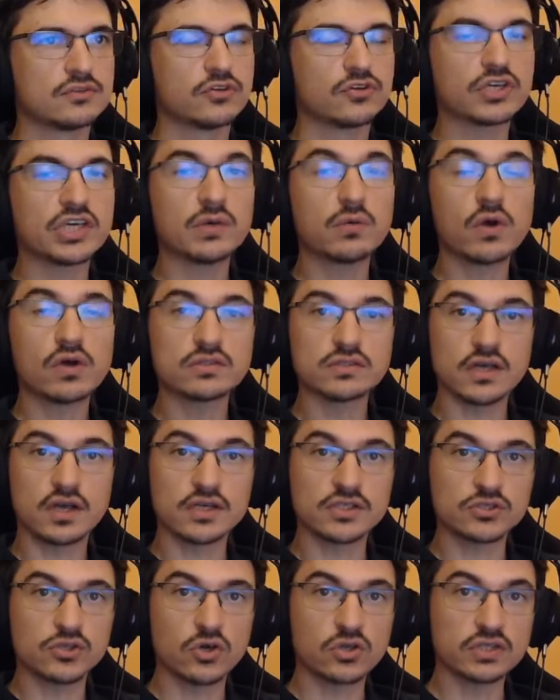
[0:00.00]
keywords
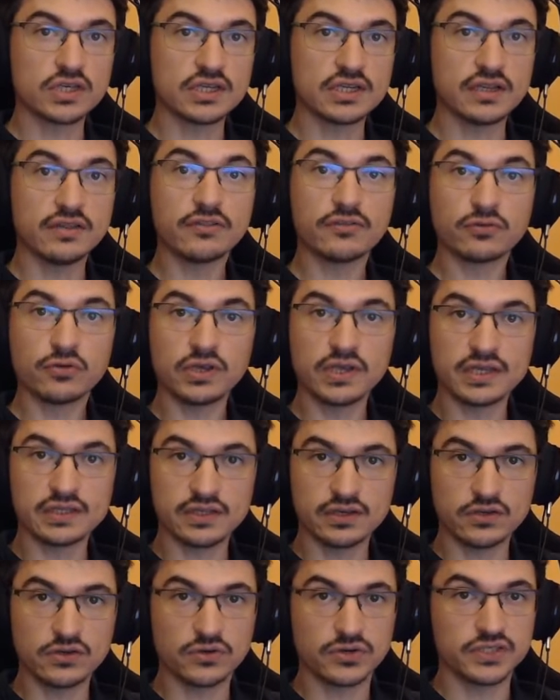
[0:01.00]
are sorted in 3
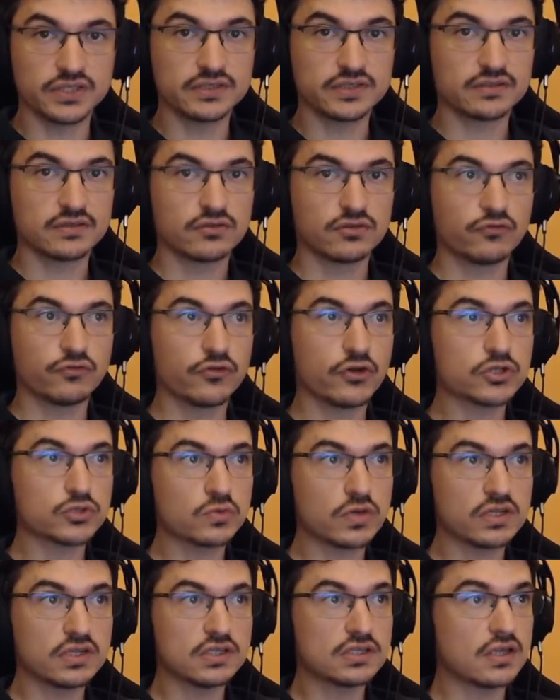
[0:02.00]
categories. The first
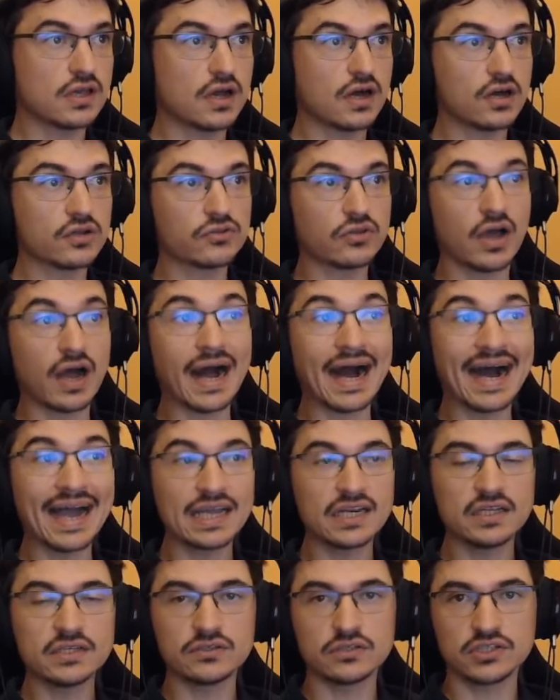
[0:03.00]
one are the
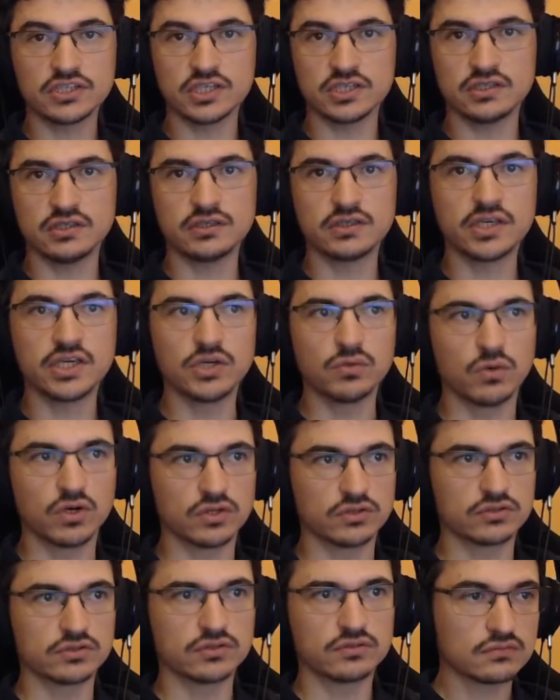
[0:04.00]
highly suggested
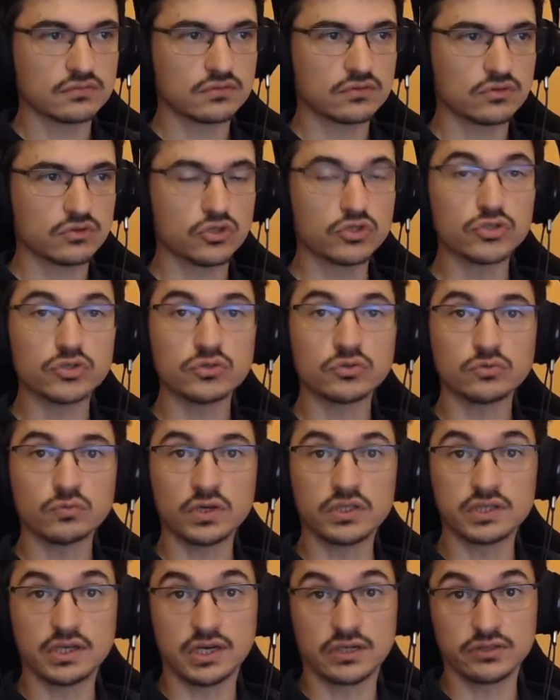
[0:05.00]
keywords. The second
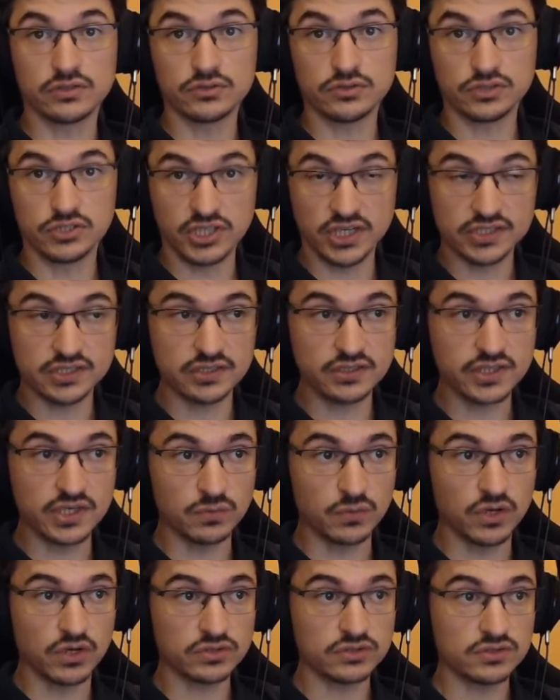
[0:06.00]
one are the suggested
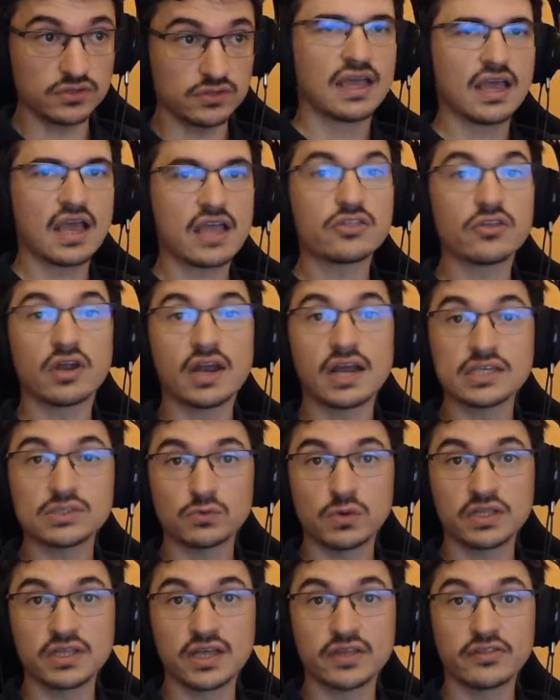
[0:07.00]
keywords, and the last
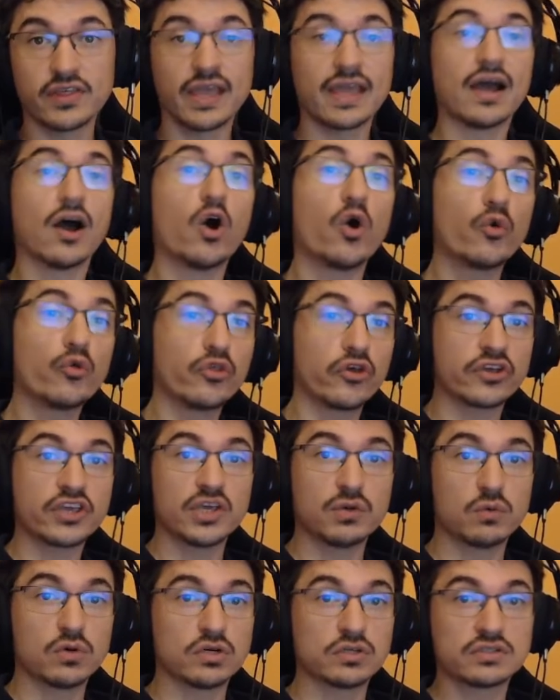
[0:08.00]
one are the other
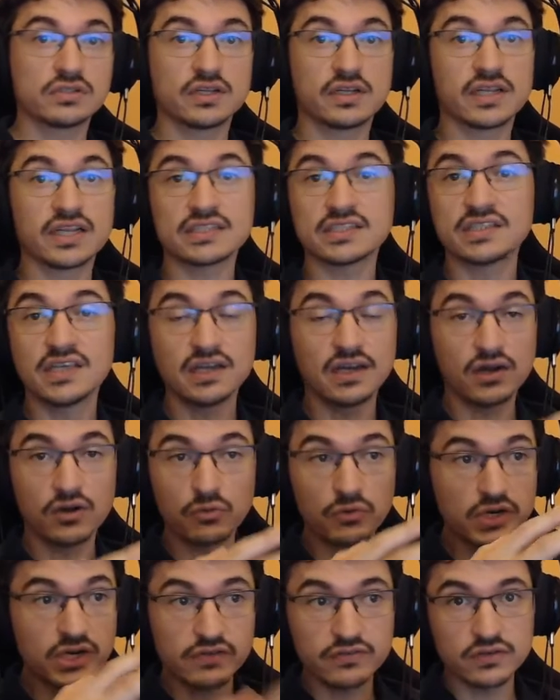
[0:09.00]
keywords that are still
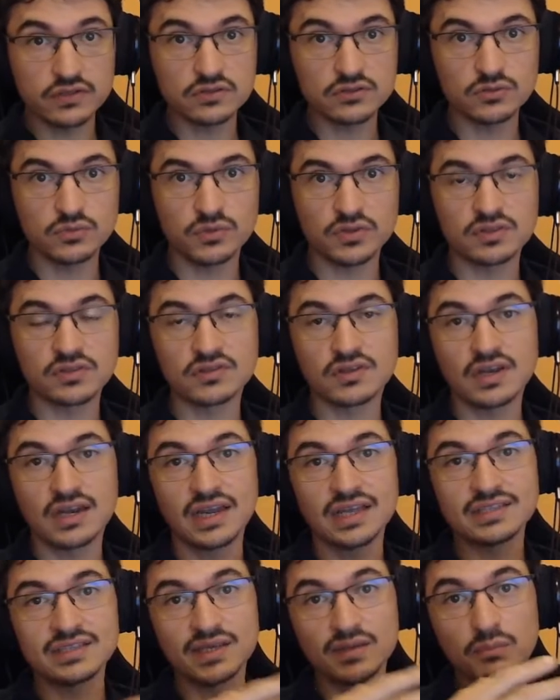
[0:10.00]
relevant but
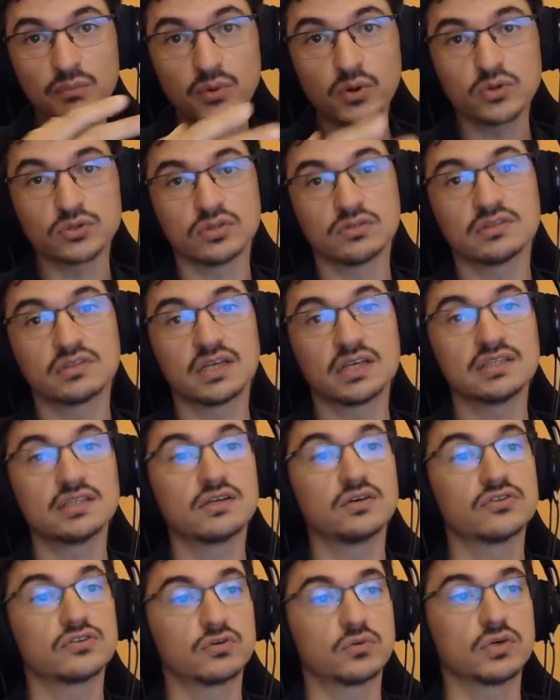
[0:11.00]
less important than the
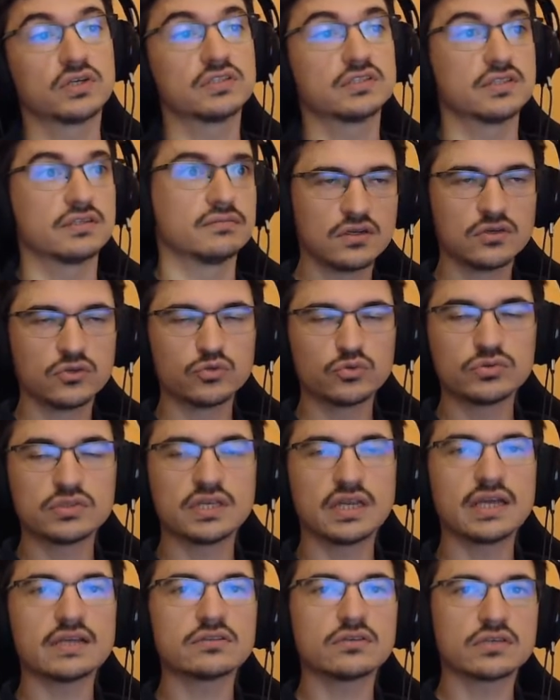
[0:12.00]
other ones. To
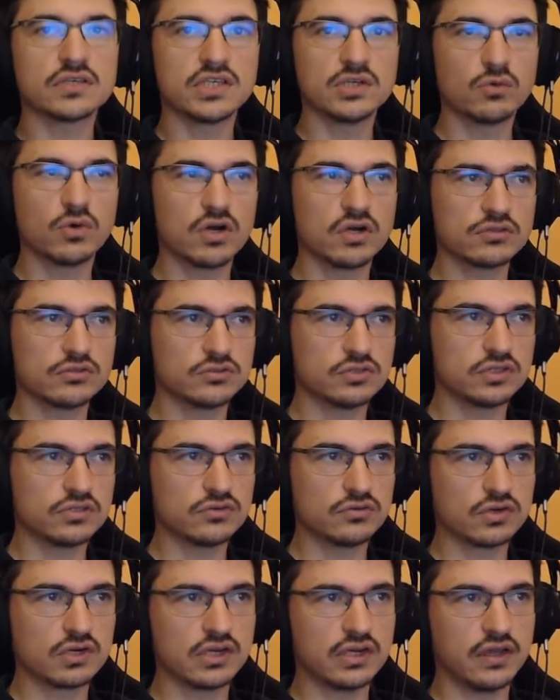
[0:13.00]
select a keyword, you need
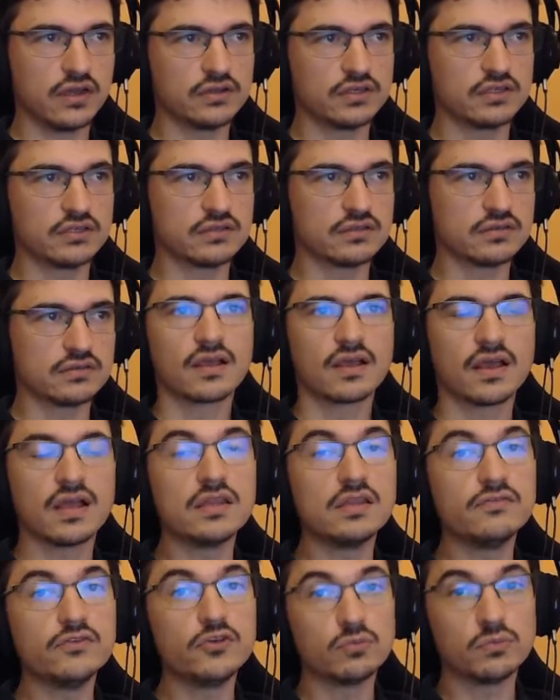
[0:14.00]
to click on it,
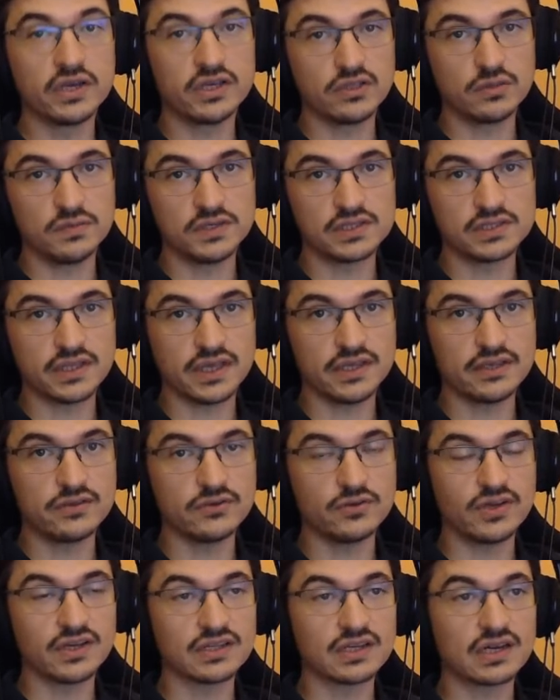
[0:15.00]
and if you made a mistake,
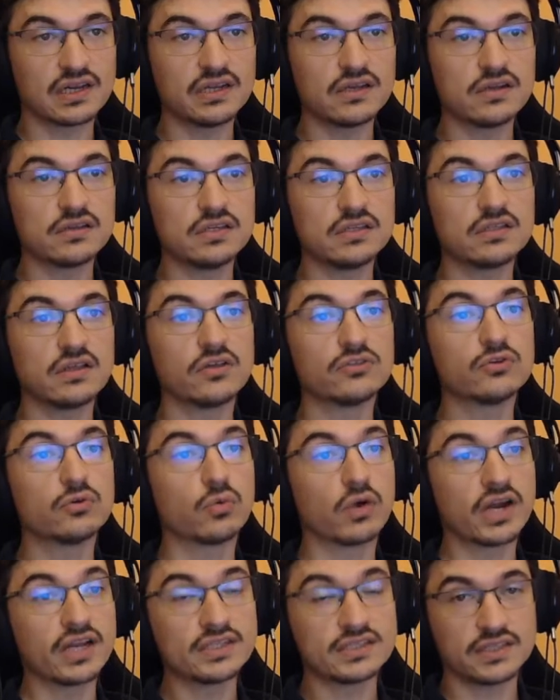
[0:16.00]
you can click on it on the
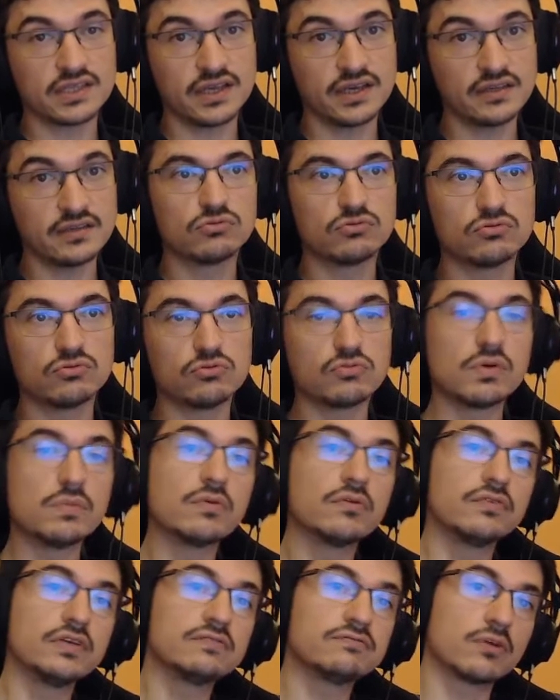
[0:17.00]
right side to
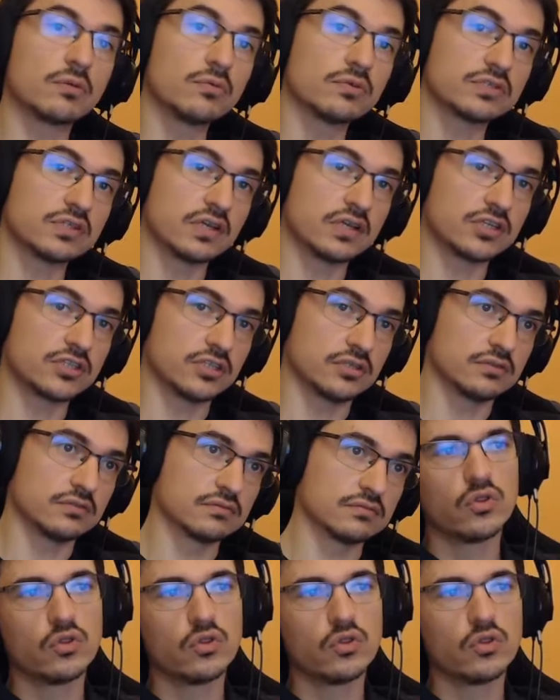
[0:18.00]
remove it from your selection.